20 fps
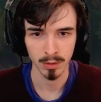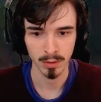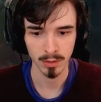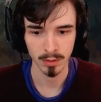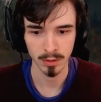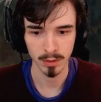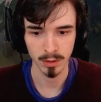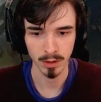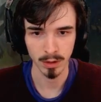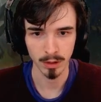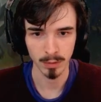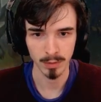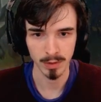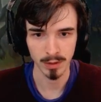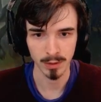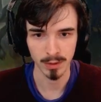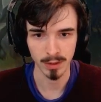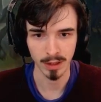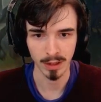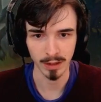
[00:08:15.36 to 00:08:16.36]
Oh god, I'm
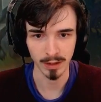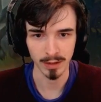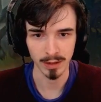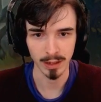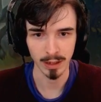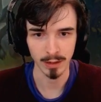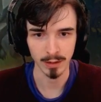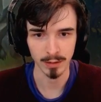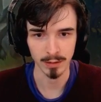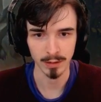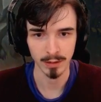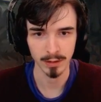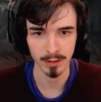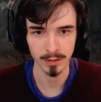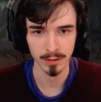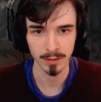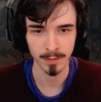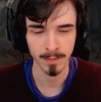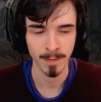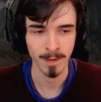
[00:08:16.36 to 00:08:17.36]
still tanking tower.
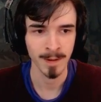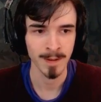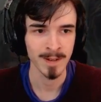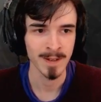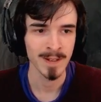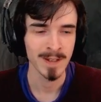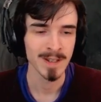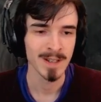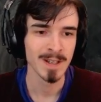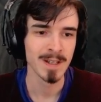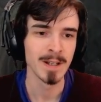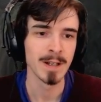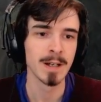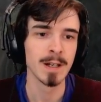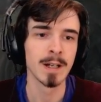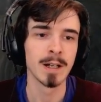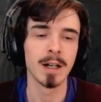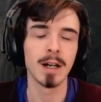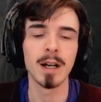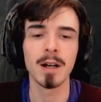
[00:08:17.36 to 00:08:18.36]

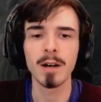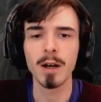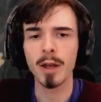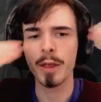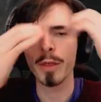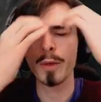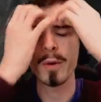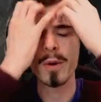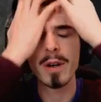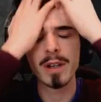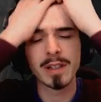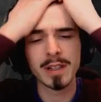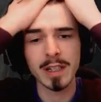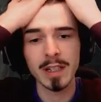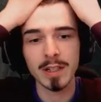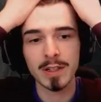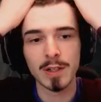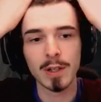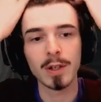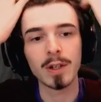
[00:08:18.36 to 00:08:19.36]
Oh, I thought
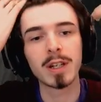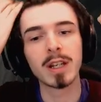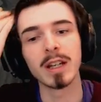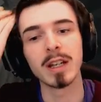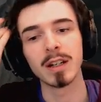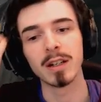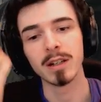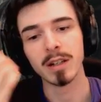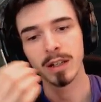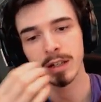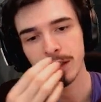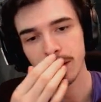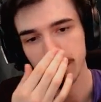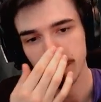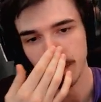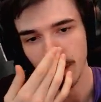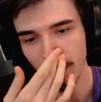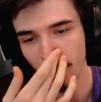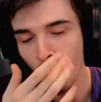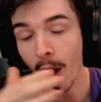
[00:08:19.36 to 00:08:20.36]
Azir took it.
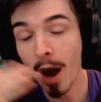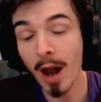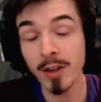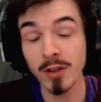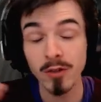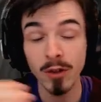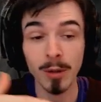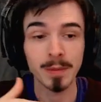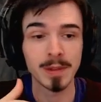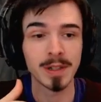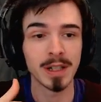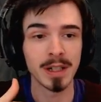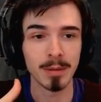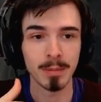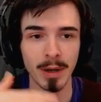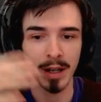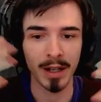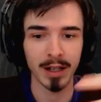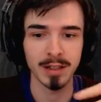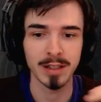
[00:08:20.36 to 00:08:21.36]
Well, I dropped it,
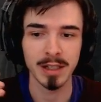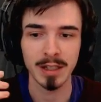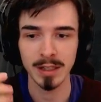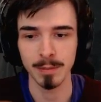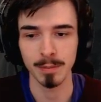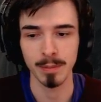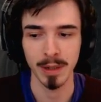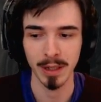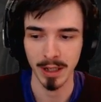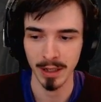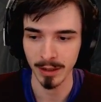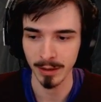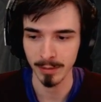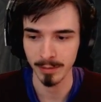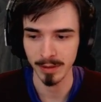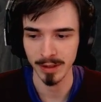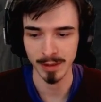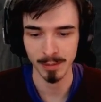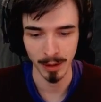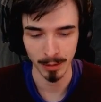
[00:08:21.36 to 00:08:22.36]
but Azir didn't pick it up.
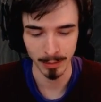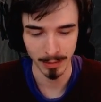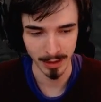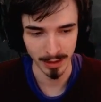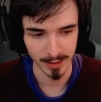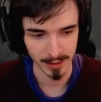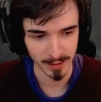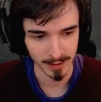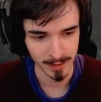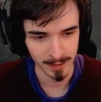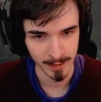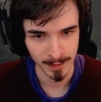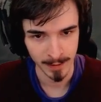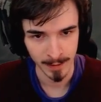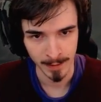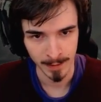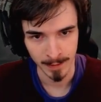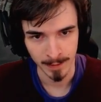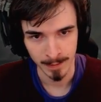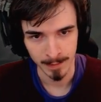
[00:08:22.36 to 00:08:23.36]
That's my bad.
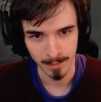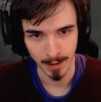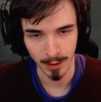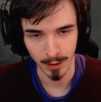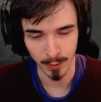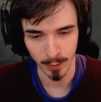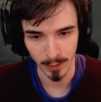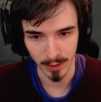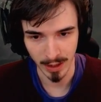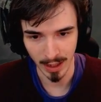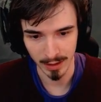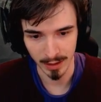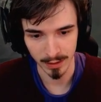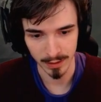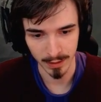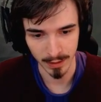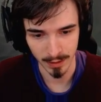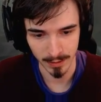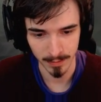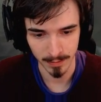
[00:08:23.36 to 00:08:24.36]
I thought he had it
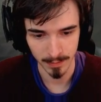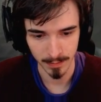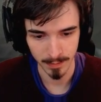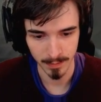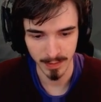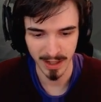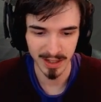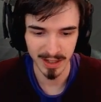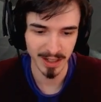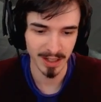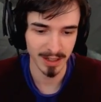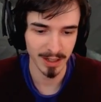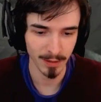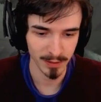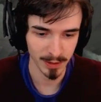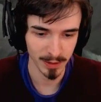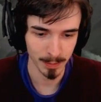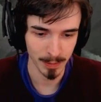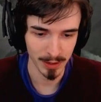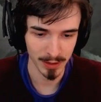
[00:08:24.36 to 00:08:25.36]
there. Then again, that
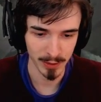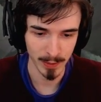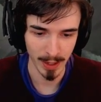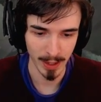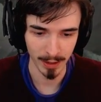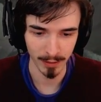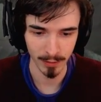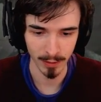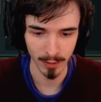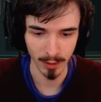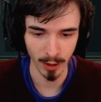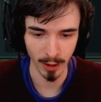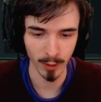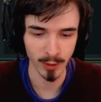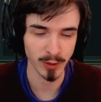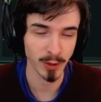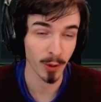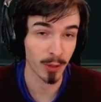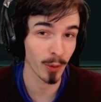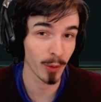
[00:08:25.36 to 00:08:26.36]
was a bit too aggro. I
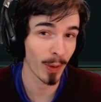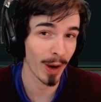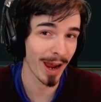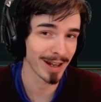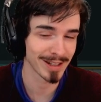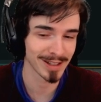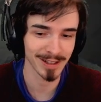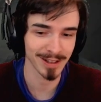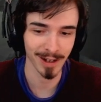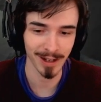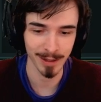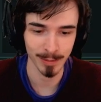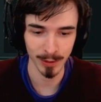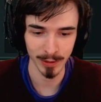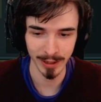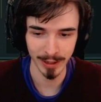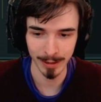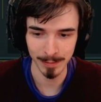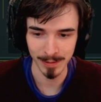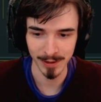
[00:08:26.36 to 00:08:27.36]
also thought I had slightly more
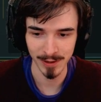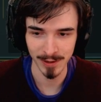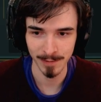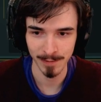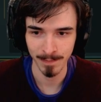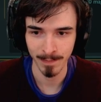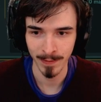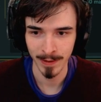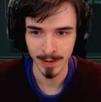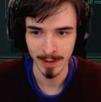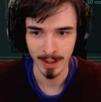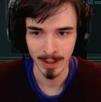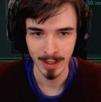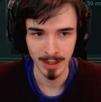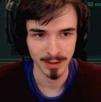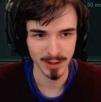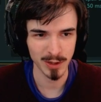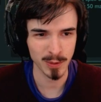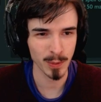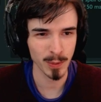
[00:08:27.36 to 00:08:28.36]
damage.
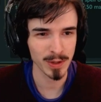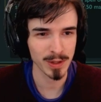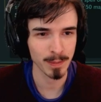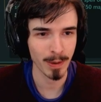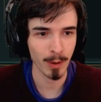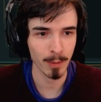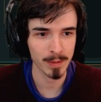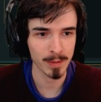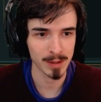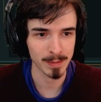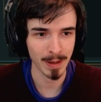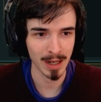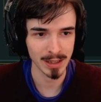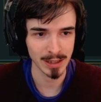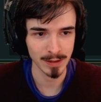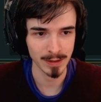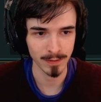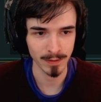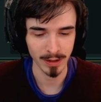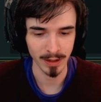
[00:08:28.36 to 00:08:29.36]
Just wanted to pop his
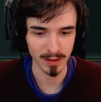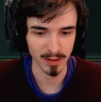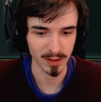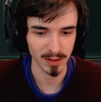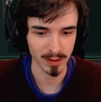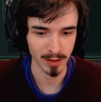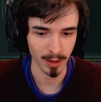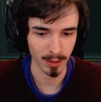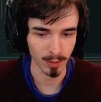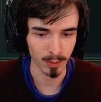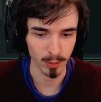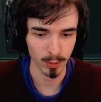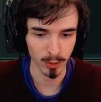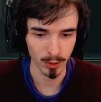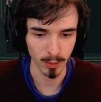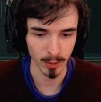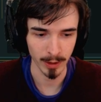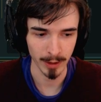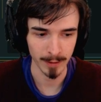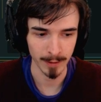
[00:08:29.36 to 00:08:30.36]
passive and then just like walk
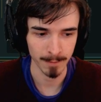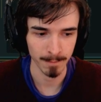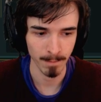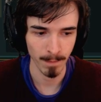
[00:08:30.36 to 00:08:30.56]
away.